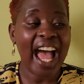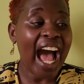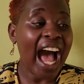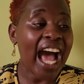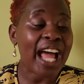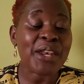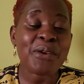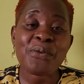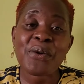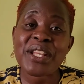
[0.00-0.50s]

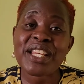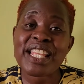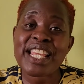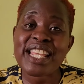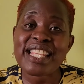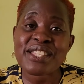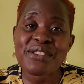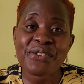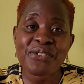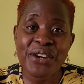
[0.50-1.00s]
and when
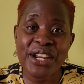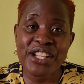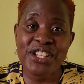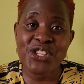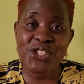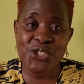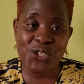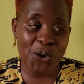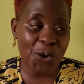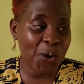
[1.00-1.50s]
his friends
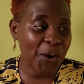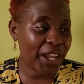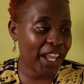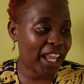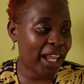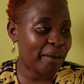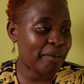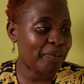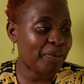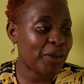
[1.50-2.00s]
saw
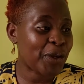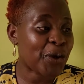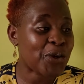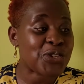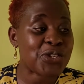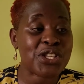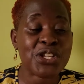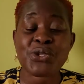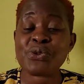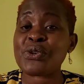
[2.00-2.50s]
him because
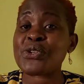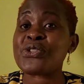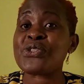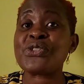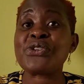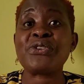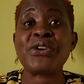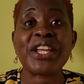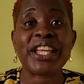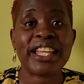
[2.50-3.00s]
this was
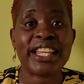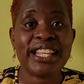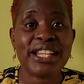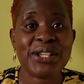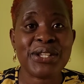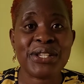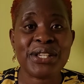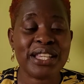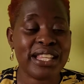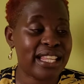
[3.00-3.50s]
three
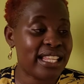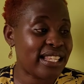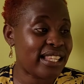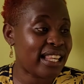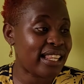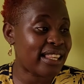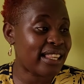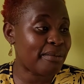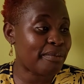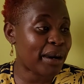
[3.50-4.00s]

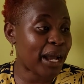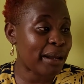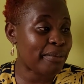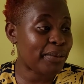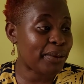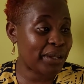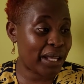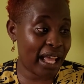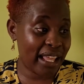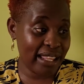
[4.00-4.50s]
it, the
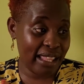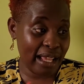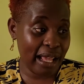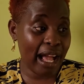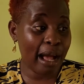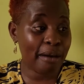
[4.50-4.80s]
bible the